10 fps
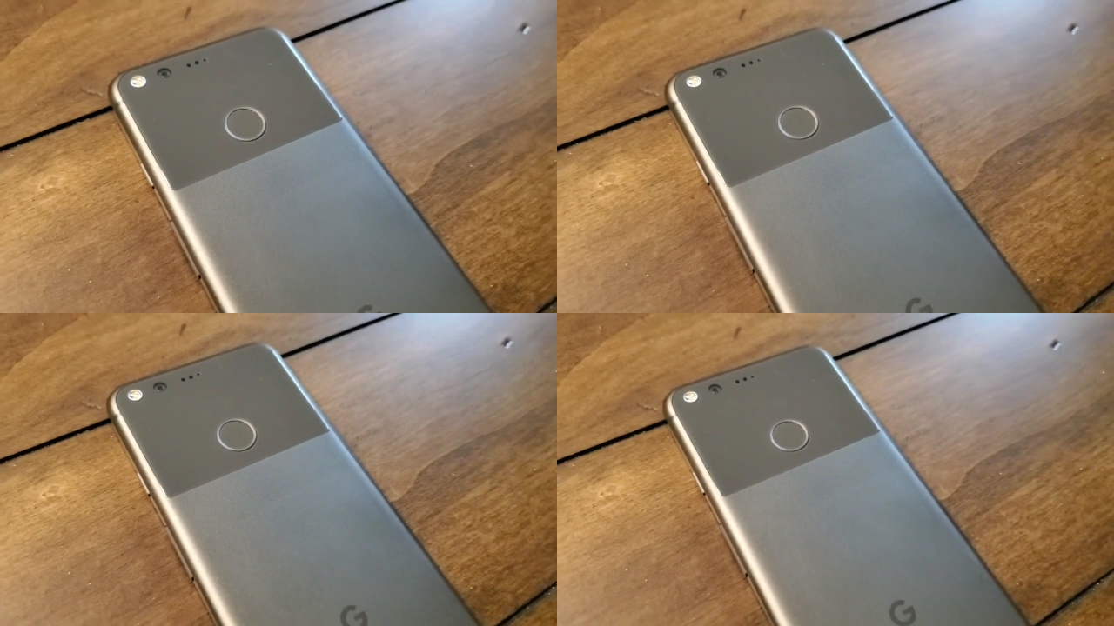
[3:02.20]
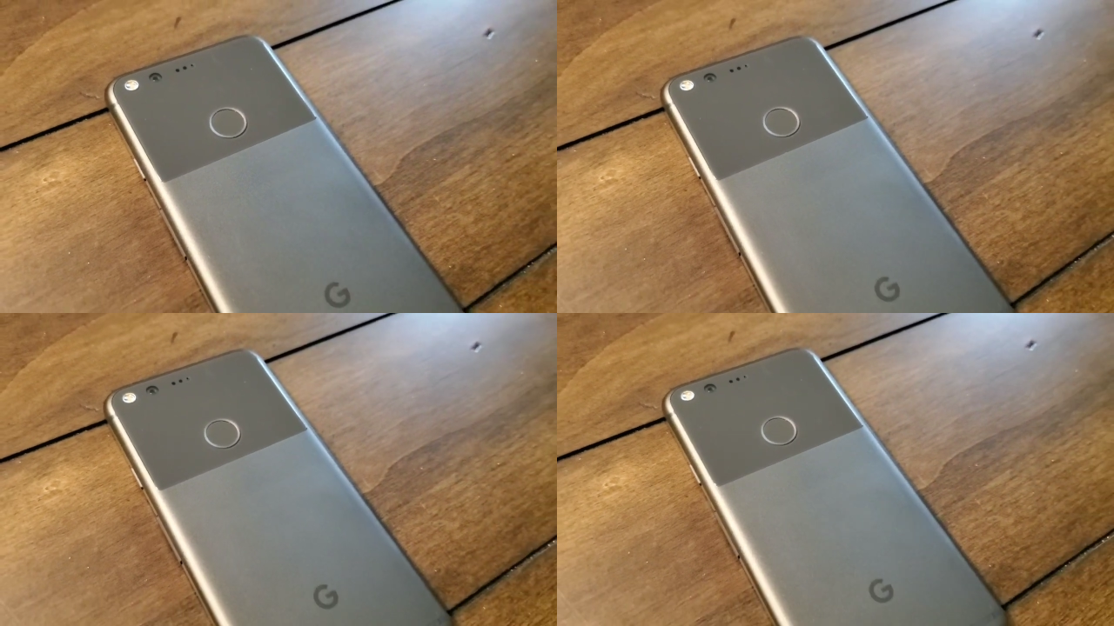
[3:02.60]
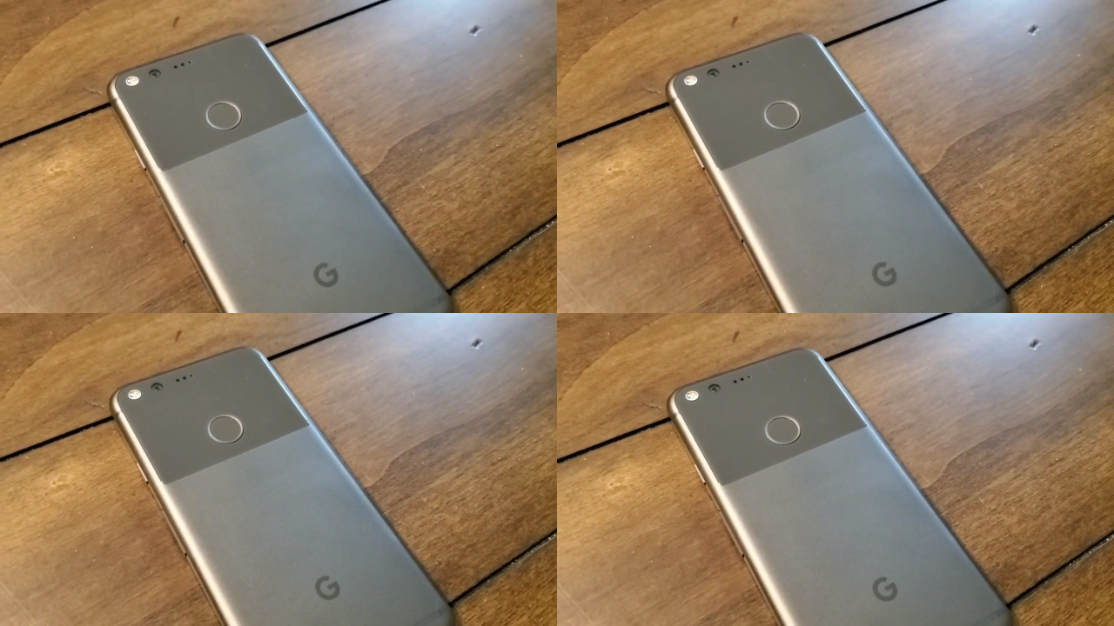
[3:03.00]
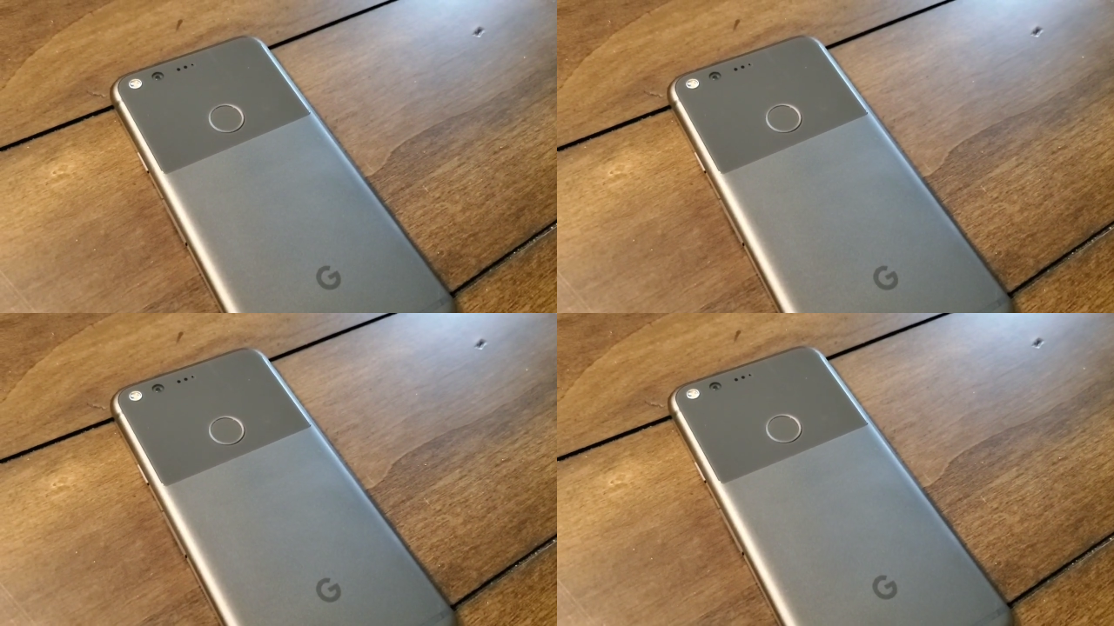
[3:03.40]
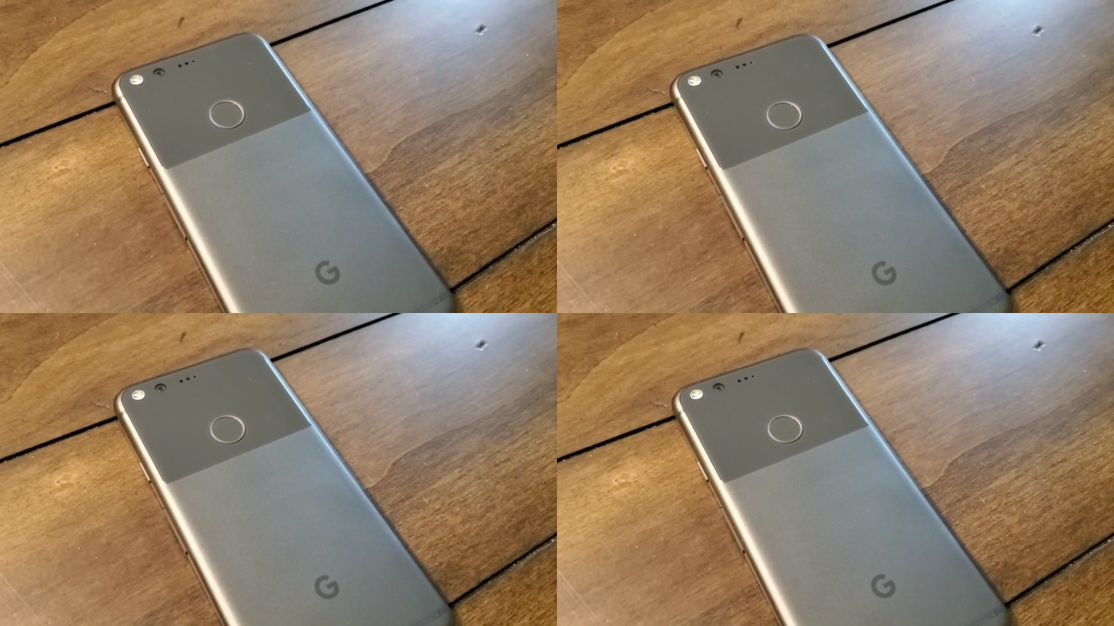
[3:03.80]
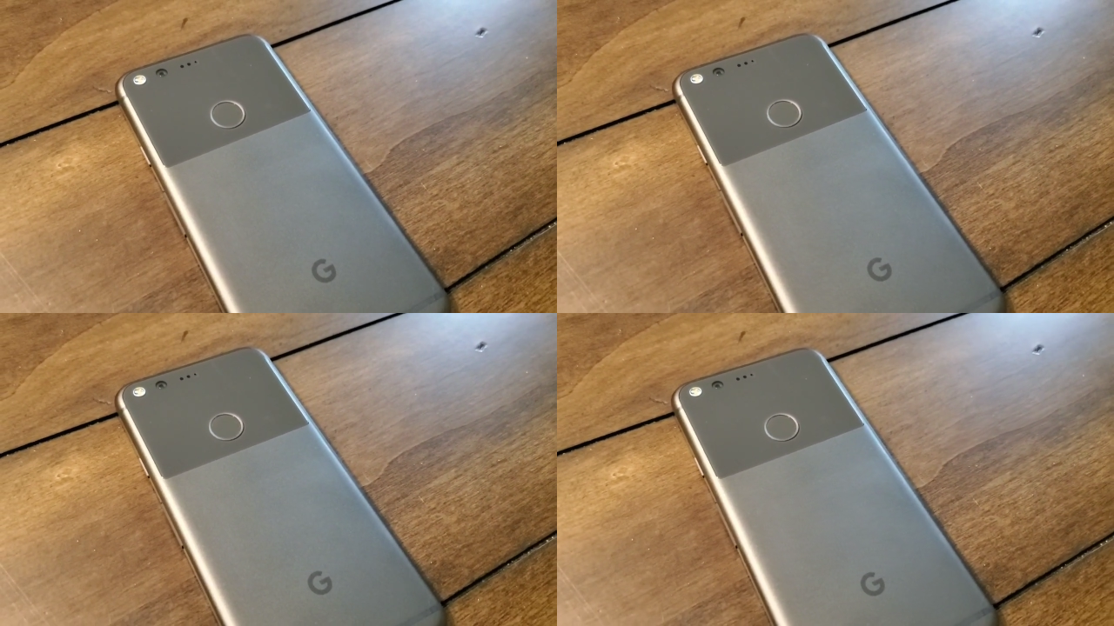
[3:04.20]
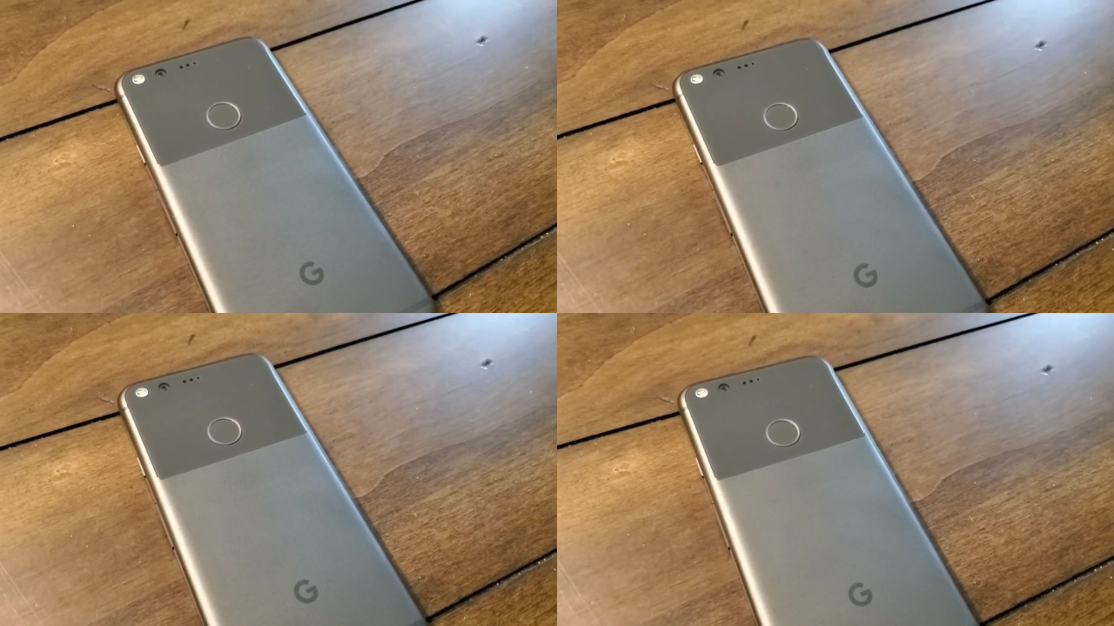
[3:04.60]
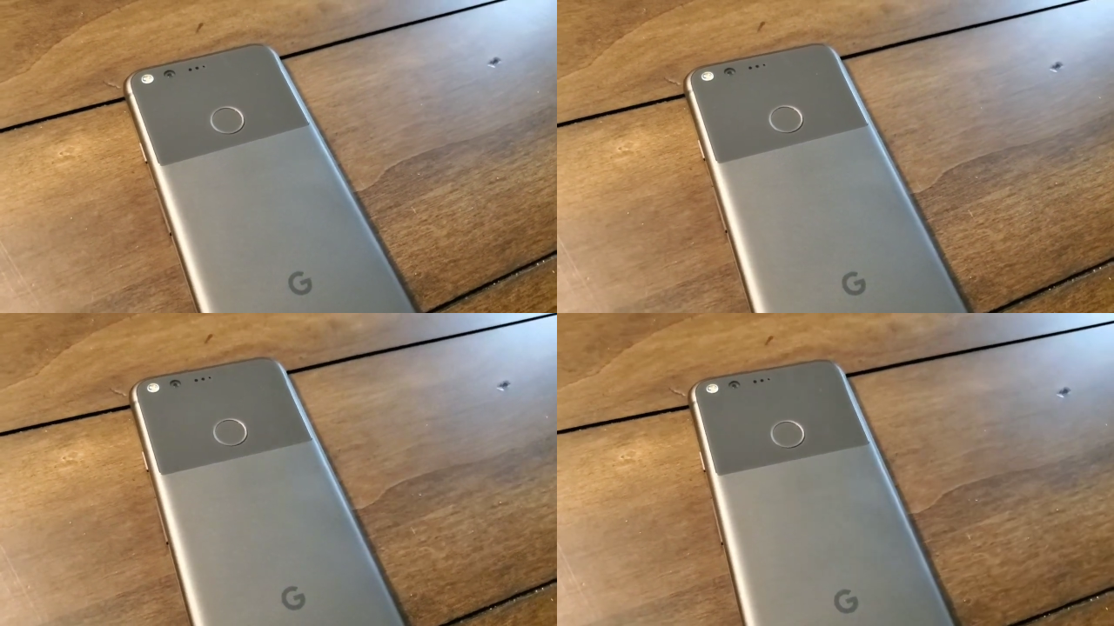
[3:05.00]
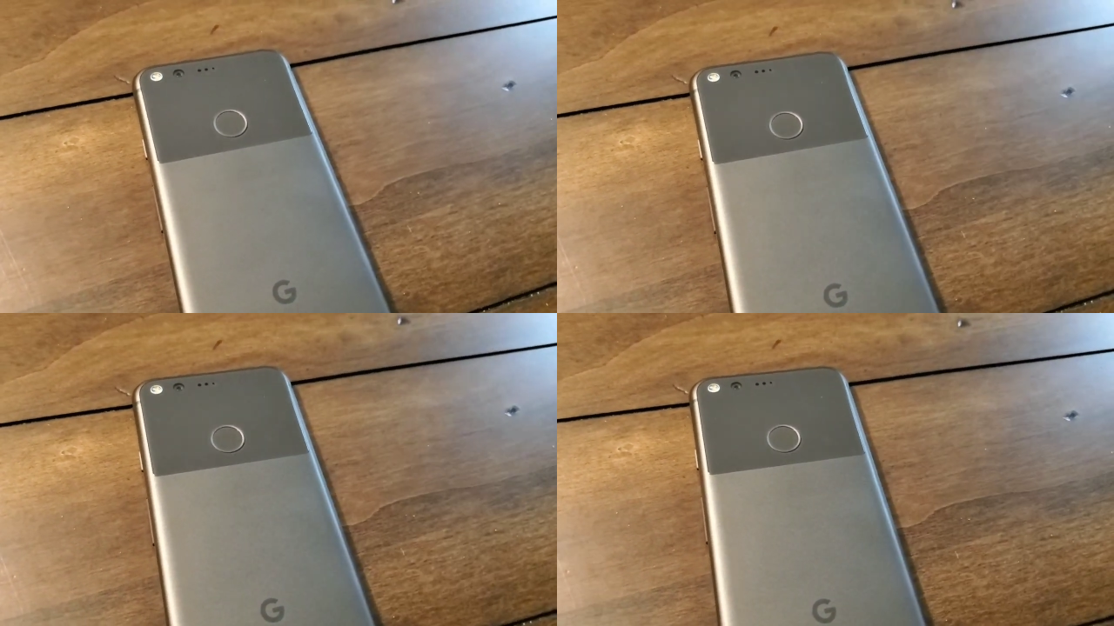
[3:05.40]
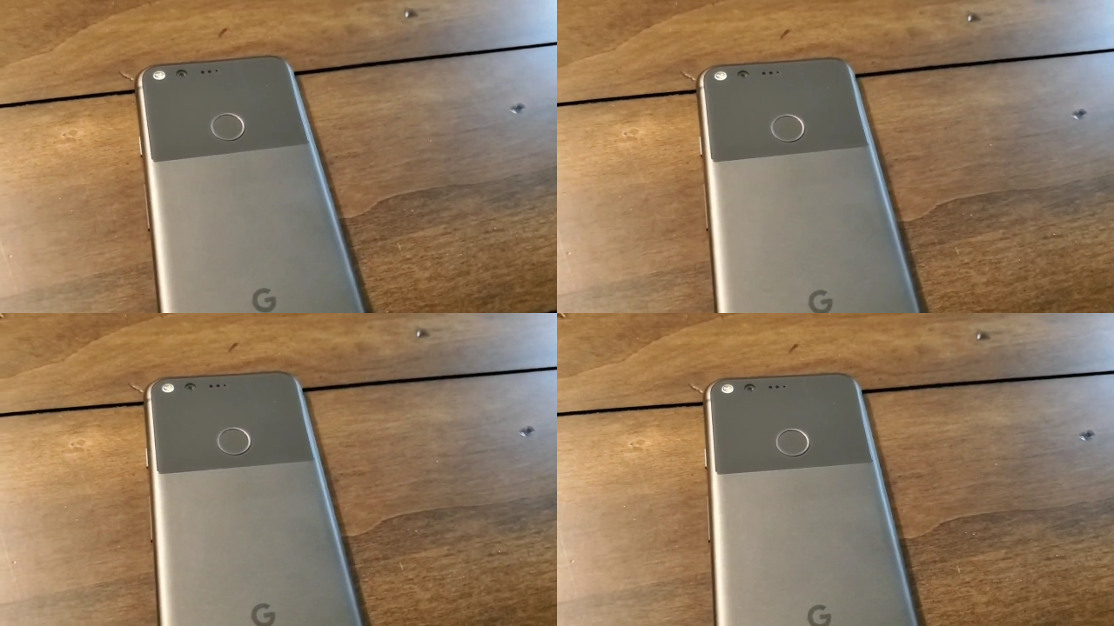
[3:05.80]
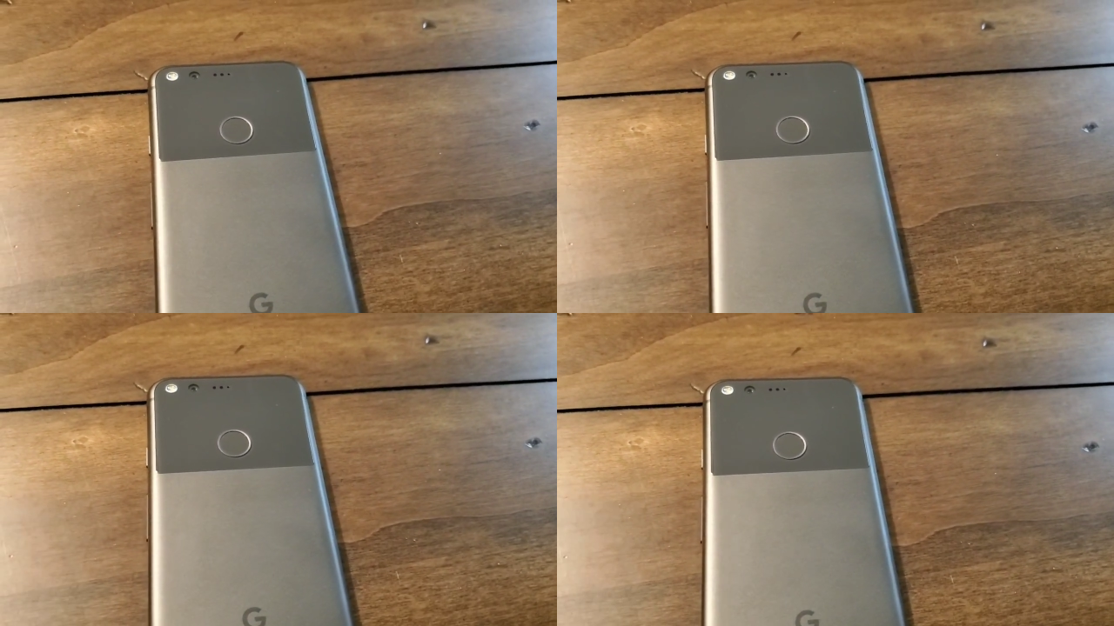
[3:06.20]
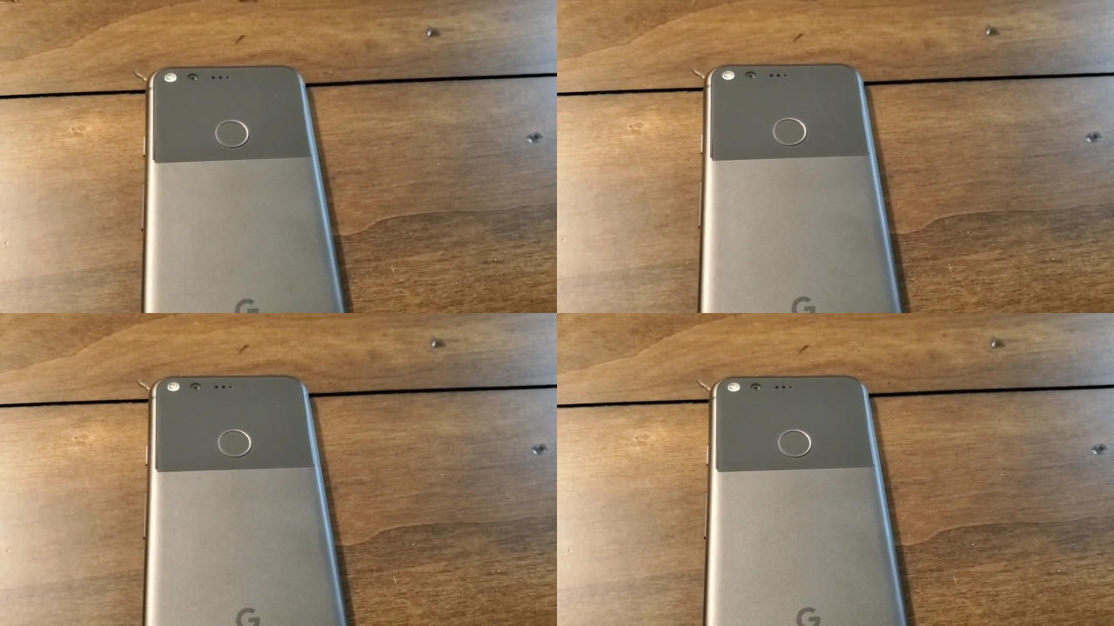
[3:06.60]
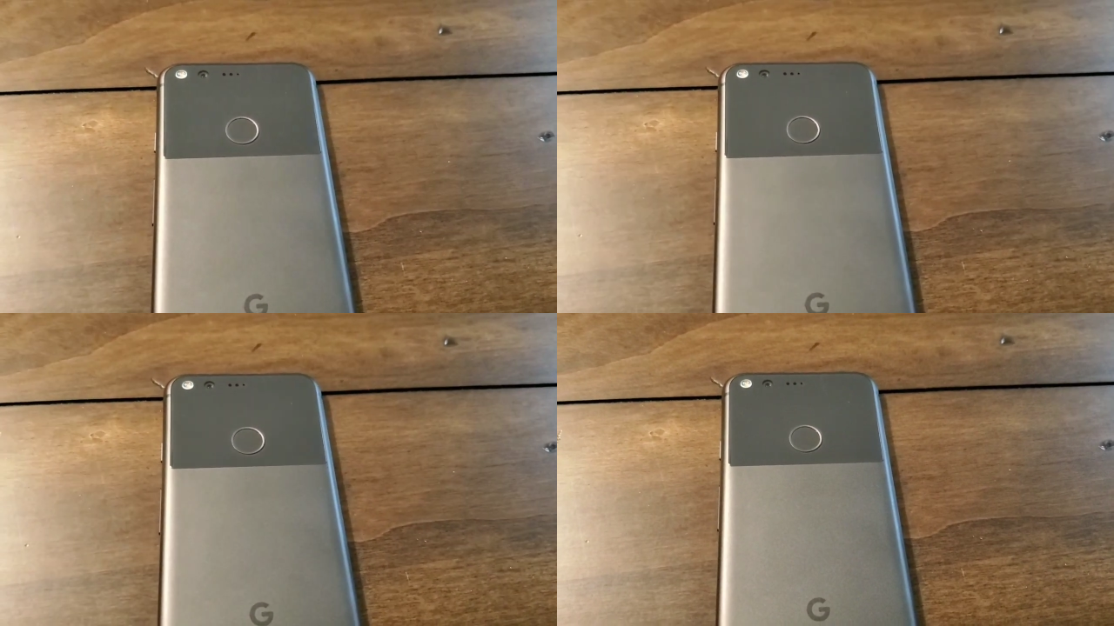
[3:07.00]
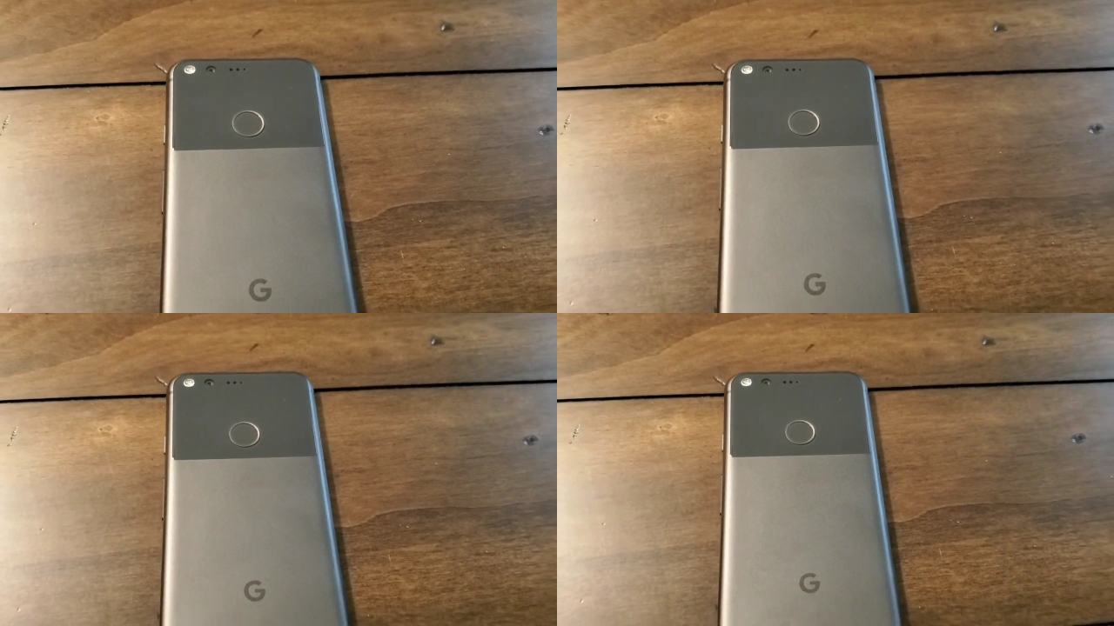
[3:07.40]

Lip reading: (no speaker visible)